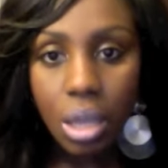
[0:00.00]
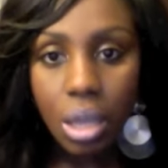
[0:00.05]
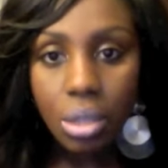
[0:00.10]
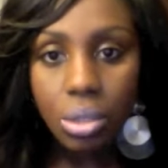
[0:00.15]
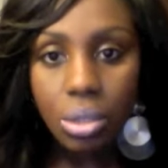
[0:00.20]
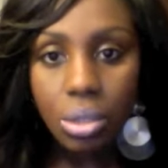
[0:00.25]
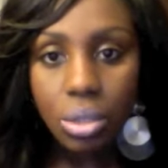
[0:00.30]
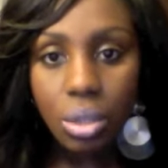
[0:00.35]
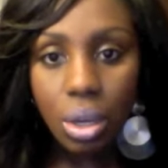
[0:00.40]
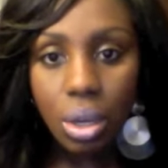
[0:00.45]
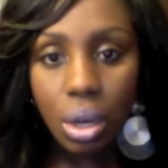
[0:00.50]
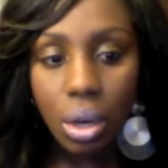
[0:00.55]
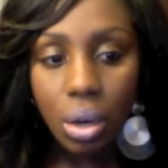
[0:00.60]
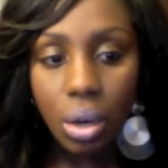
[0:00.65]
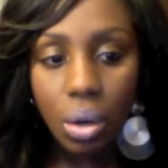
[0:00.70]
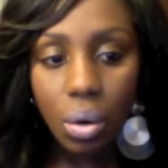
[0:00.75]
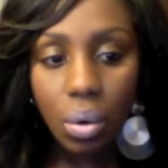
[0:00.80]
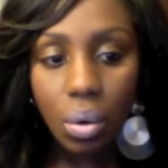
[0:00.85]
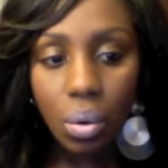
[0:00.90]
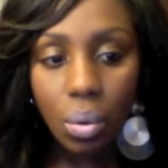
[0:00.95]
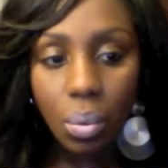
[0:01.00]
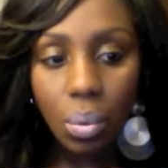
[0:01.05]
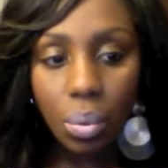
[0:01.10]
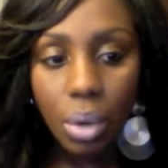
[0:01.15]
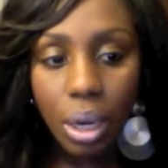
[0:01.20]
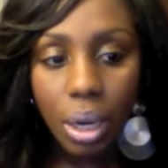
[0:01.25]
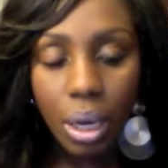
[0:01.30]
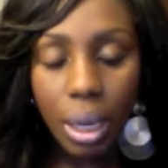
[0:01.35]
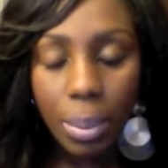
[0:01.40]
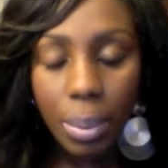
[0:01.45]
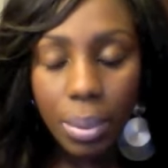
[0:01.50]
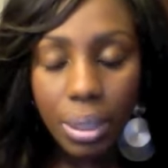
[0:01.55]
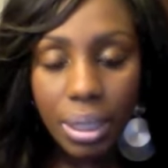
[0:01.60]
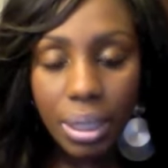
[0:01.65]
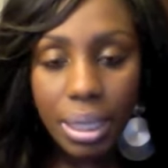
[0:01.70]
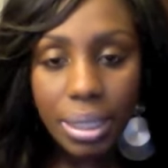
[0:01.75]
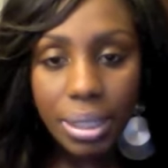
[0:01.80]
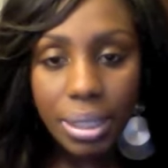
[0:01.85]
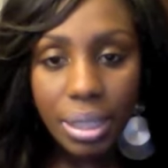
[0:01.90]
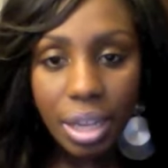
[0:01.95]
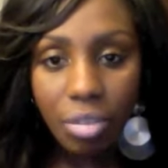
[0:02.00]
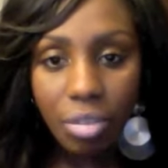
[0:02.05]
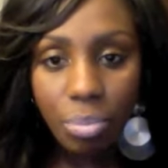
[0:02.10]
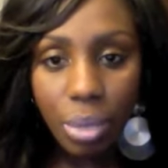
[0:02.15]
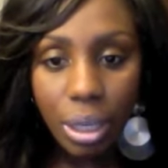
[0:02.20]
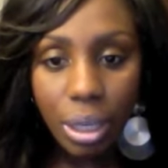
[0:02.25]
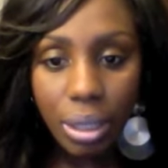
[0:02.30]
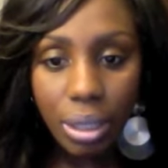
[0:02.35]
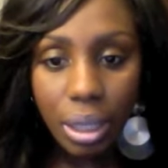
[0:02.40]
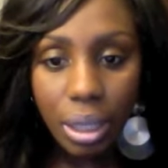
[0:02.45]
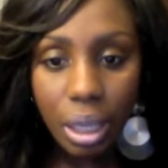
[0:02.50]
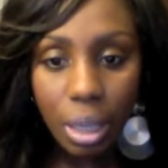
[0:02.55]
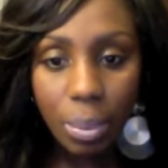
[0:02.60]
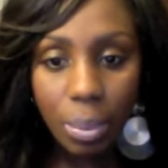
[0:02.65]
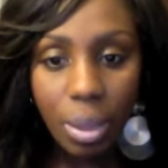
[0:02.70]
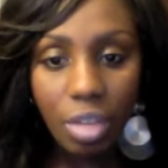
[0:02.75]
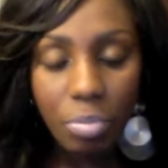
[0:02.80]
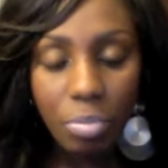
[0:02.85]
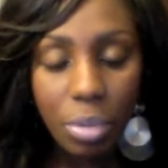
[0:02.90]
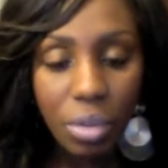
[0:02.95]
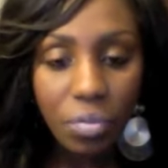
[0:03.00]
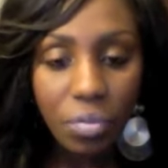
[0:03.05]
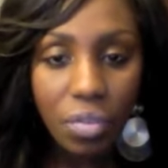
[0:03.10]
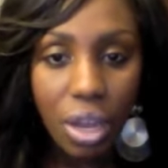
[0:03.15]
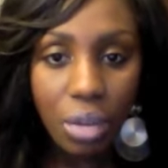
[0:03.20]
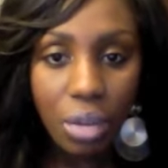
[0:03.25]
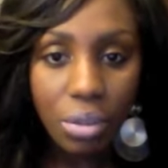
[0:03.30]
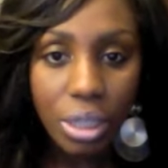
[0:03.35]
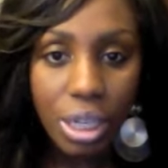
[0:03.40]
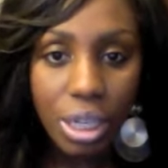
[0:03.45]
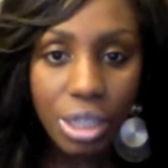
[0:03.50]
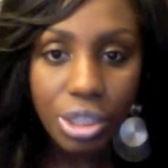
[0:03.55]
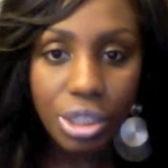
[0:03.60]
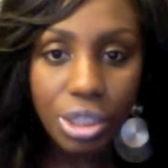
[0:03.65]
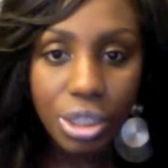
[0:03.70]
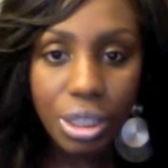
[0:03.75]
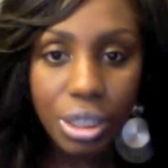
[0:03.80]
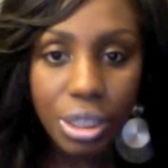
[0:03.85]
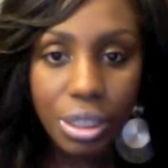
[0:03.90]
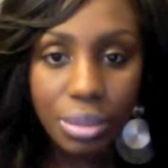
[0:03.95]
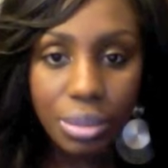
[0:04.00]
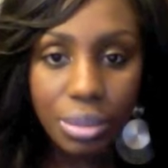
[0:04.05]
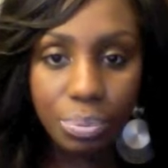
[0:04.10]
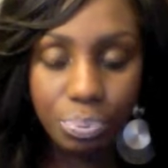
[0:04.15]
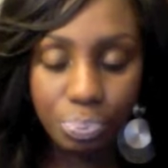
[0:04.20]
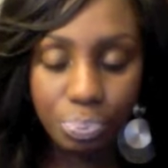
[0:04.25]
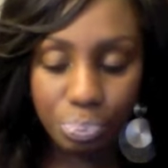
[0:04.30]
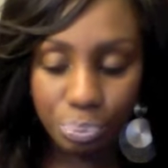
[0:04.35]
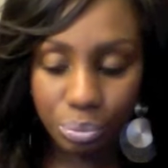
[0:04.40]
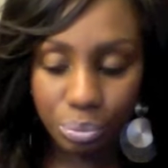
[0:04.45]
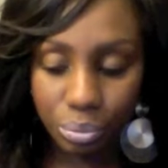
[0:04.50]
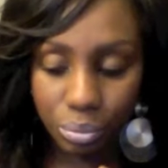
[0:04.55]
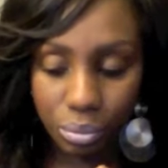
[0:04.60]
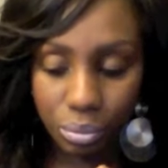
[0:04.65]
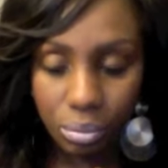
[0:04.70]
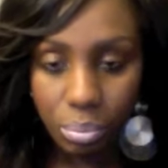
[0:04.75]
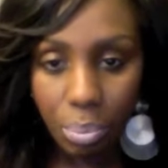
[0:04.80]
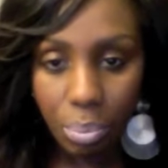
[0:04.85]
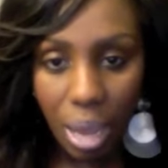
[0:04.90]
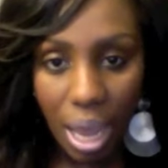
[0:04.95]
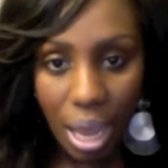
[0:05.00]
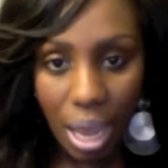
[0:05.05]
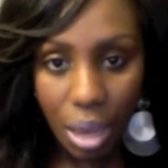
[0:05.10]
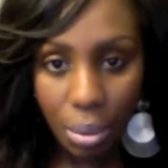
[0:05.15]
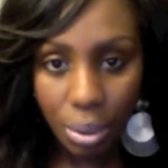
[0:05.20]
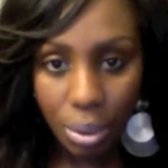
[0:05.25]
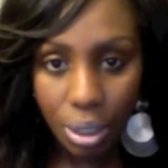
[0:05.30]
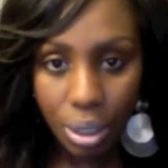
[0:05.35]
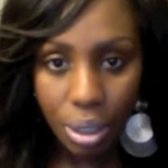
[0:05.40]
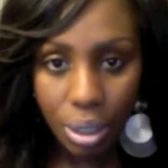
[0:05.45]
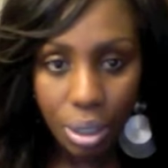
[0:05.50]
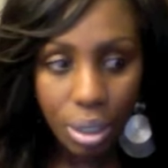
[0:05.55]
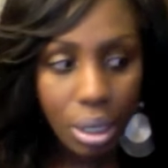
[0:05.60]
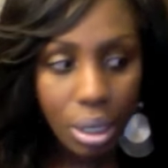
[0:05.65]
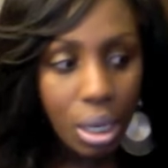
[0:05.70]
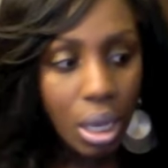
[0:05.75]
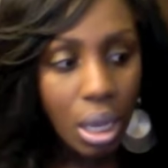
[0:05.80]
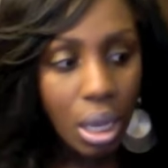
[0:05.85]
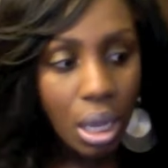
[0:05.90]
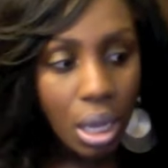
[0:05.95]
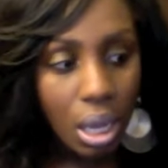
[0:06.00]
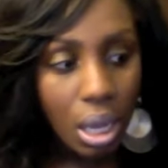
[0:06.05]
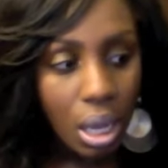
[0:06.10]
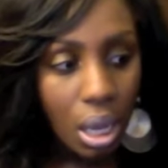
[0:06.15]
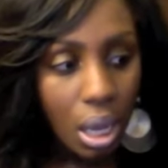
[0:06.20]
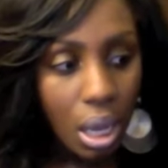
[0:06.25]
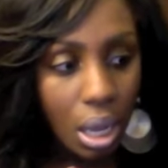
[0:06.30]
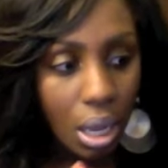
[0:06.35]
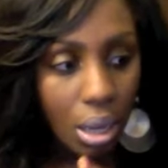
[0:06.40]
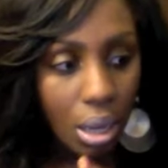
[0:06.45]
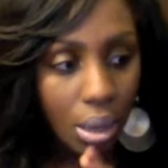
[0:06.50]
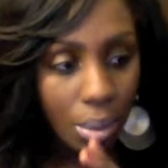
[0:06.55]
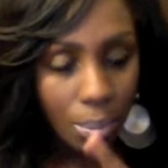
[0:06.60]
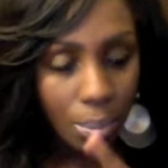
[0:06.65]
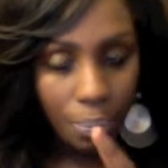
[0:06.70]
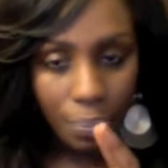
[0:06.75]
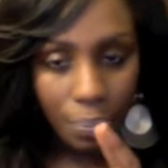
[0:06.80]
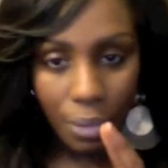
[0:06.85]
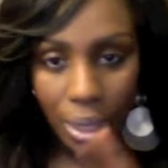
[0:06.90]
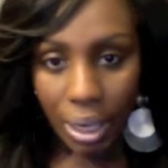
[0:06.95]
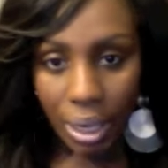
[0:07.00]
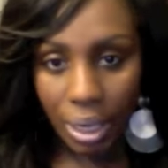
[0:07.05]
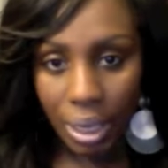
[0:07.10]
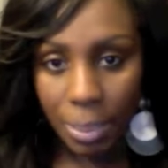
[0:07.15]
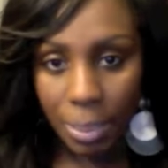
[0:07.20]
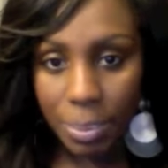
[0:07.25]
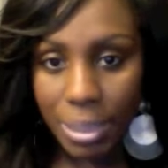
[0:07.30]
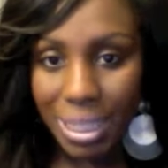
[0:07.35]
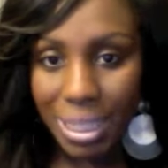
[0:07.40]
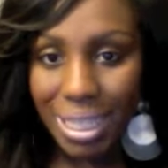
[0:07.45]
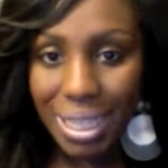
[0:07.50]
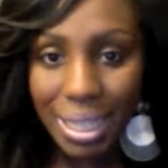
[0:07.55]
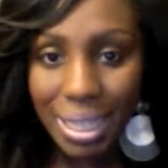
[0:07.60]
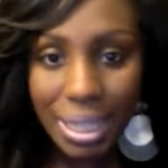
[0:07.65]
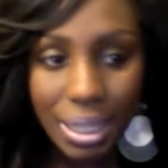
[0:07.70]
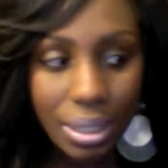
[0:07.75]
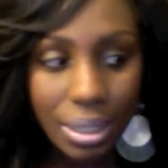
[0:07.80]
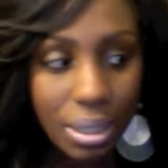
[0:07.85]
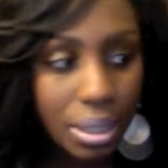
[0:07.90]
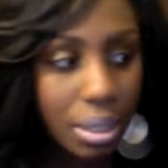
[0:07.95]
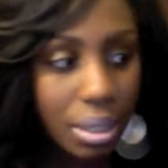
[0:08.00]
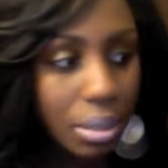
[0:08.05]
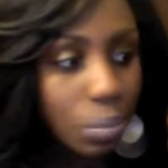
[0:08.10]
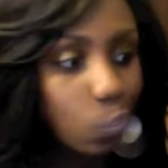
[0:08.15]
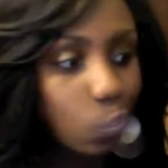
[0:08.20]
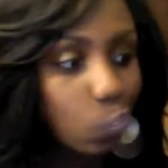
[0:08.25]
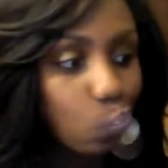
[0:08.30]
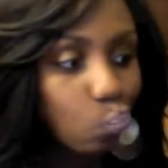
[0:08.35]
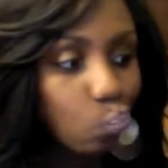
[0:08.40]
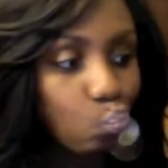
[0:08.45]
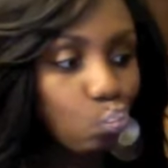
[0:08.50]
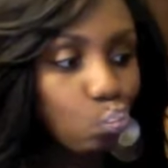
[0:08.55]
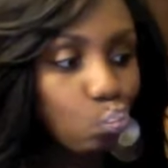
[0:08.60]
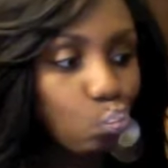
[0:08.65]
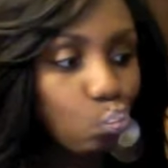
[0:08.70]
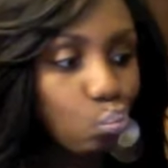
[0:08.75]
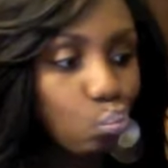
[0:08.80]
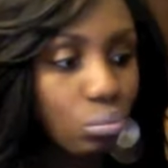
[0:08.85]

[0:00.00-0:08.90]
So, a couple of things that I've picked up have been foundation, powder, uh, a lip tint, hmm,